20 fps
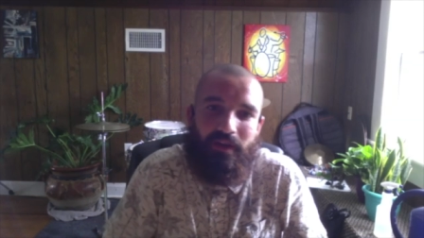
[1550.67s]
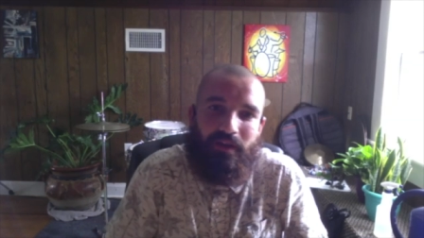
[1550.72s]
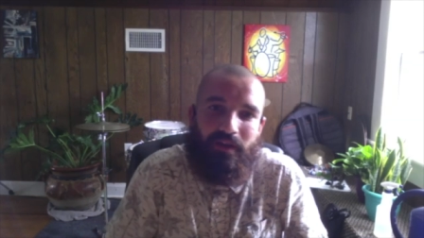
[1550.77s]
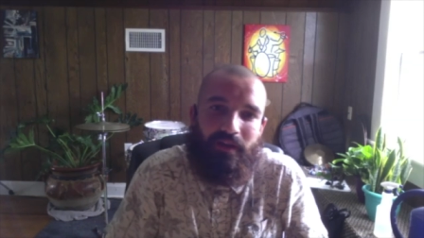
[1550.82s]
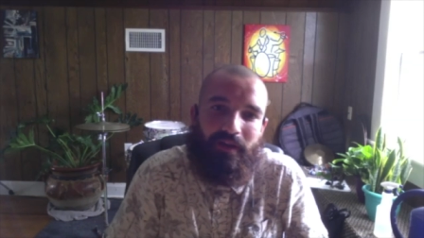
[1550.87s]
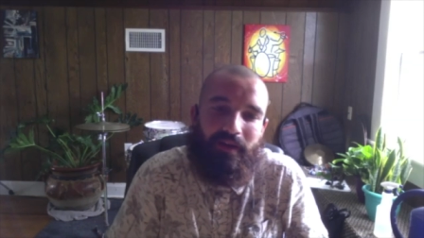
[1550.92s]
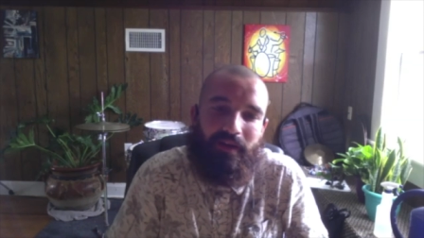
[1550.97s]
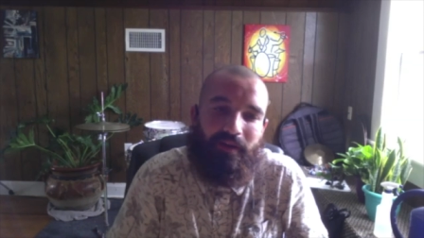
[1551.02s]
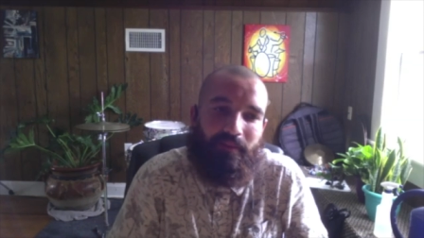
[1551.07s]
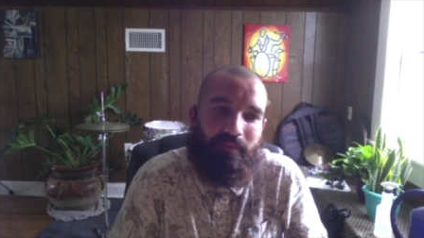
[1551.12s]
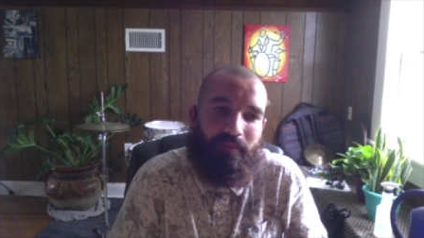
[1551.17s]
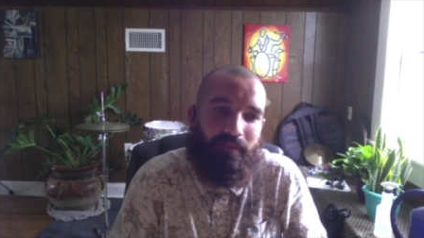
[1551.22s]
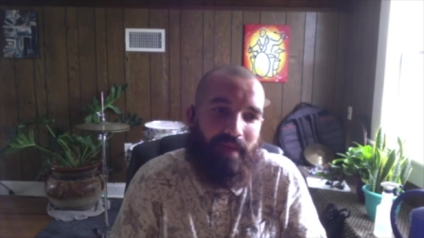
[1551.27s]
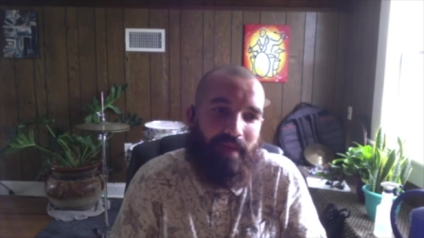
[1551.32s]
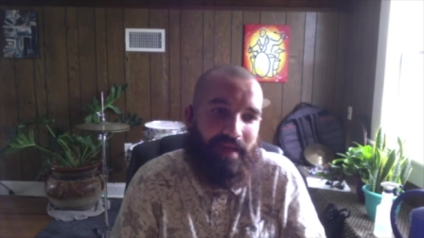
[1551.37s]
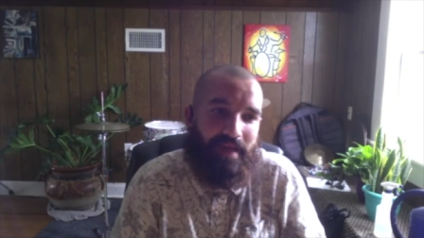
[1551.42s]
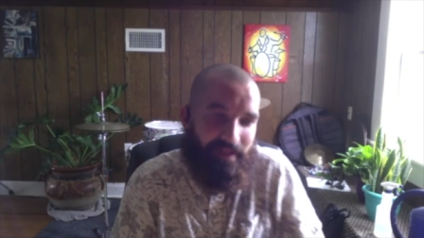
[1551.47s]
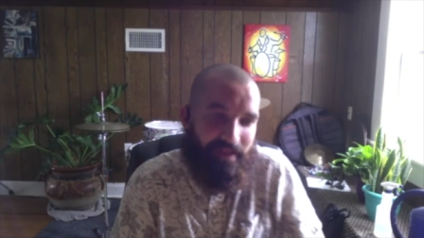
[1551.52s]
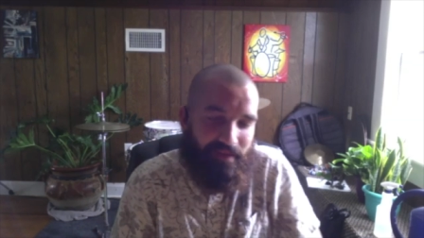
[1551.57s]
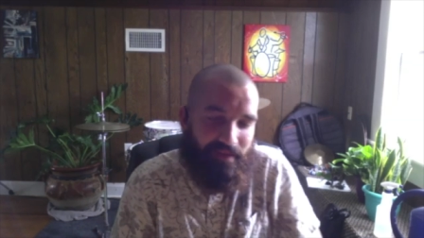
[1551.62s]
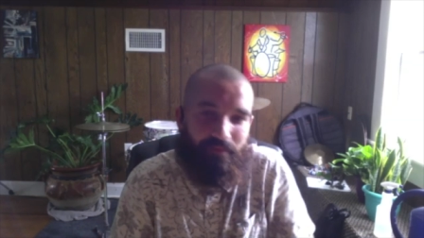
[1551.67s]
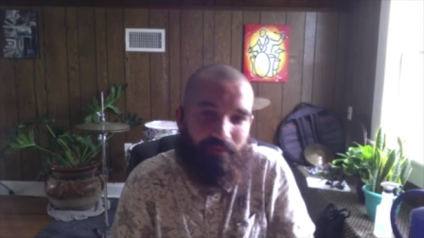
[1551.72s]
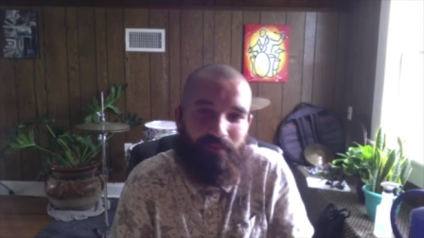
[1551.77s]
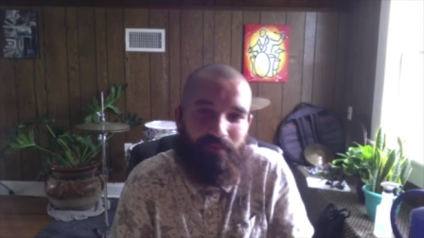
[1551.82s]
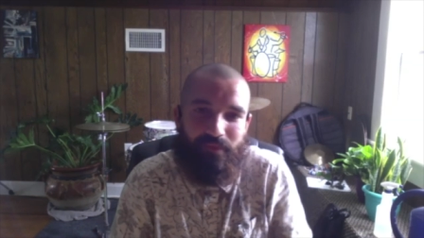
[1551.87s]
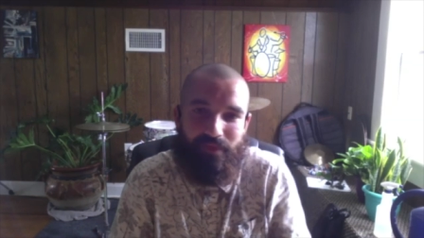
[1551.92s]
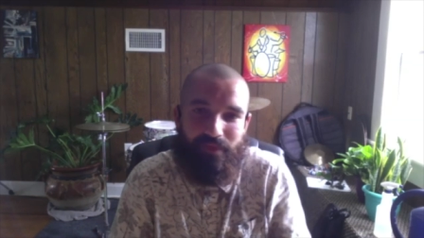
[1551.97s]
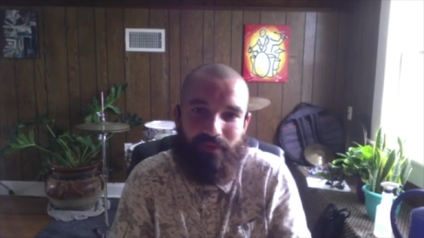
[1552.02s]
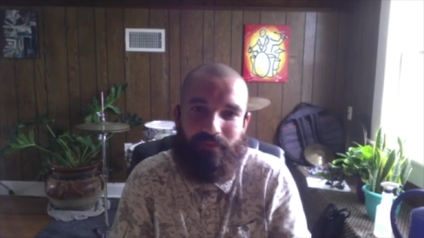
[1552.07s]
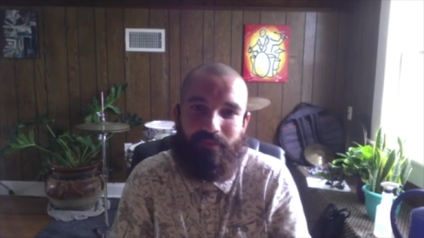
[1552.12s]
Um, I did some,
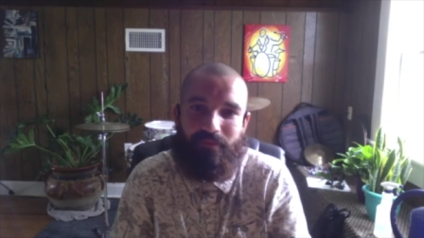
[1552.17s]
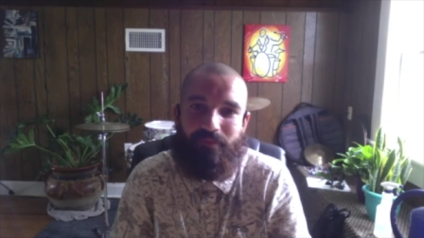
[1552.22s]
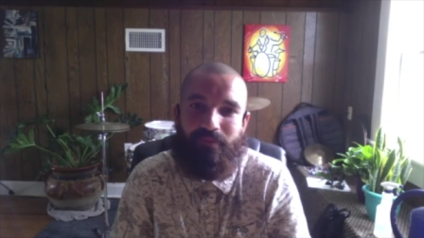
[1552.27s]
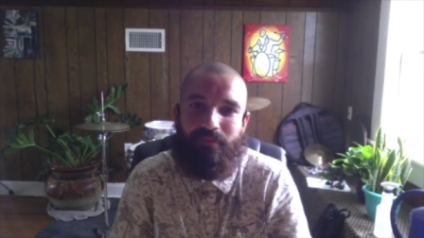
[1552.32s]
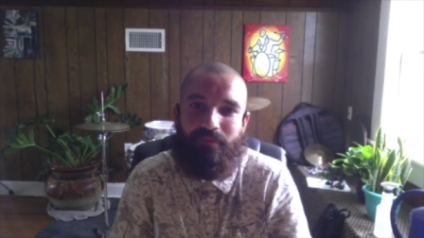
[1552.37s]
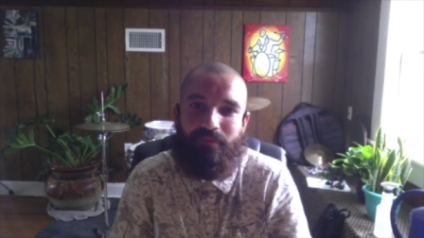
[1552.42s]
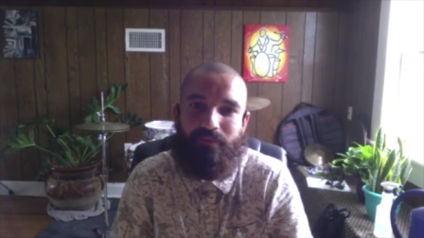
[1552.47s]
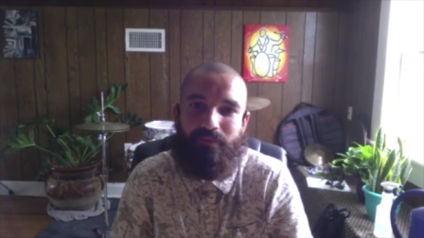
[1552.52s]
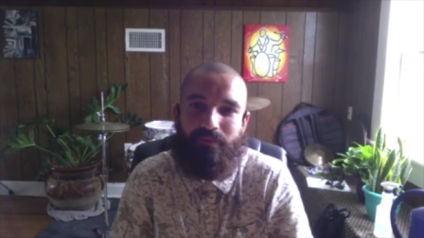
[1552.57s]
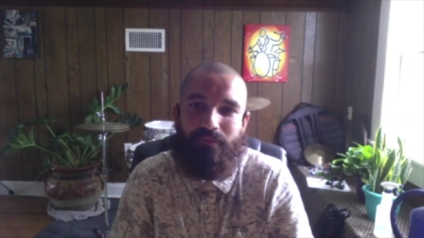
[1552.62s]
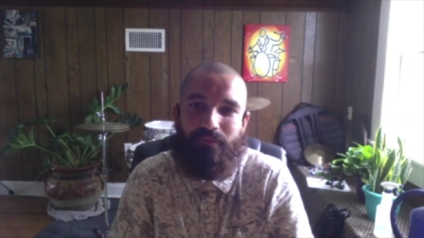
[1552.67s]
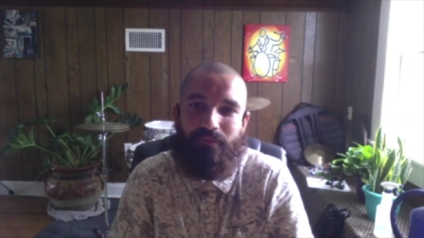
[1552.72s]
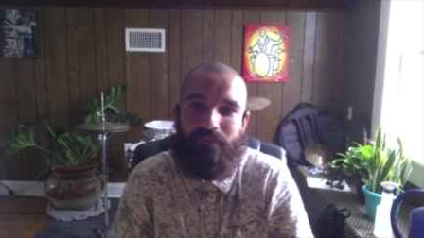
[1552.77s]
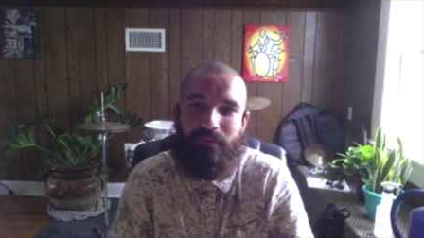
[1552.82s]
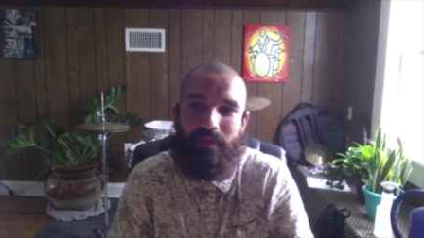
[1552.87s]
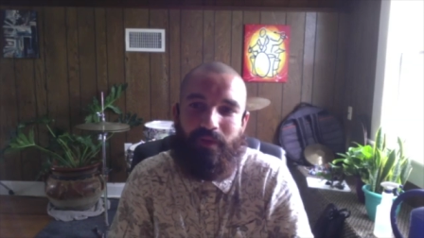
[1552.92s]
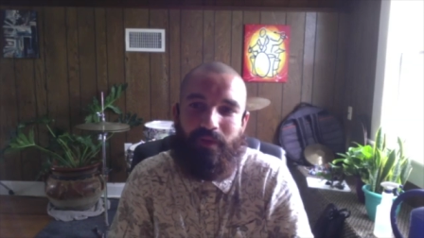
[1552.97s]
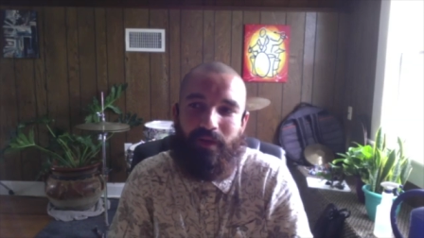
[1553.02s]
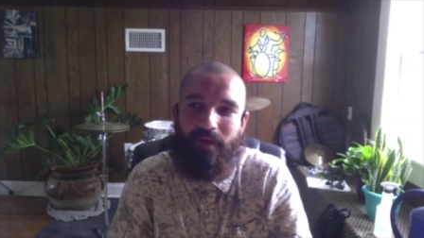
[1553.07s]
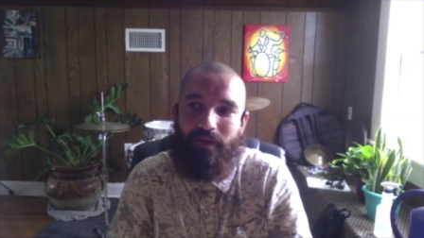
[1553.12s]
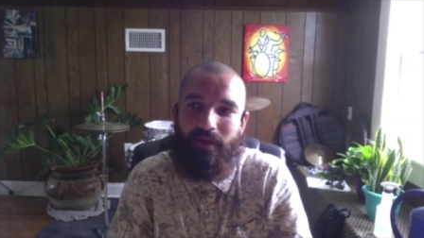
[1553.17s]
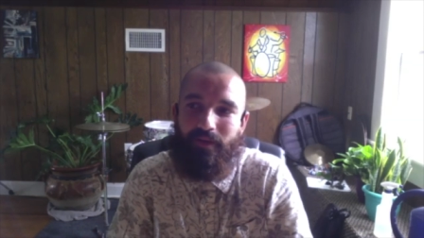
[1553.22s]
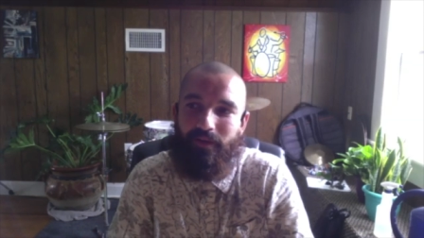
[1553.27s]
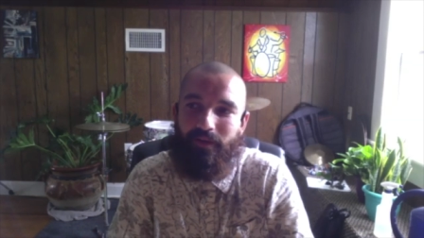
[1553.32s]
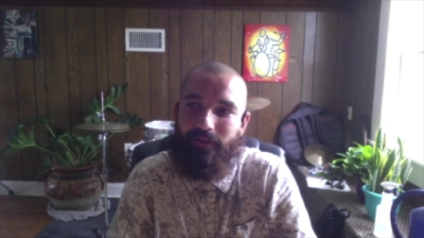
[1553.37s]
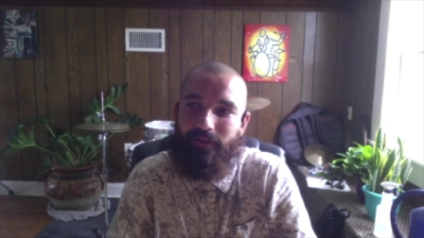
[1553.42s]
some uh,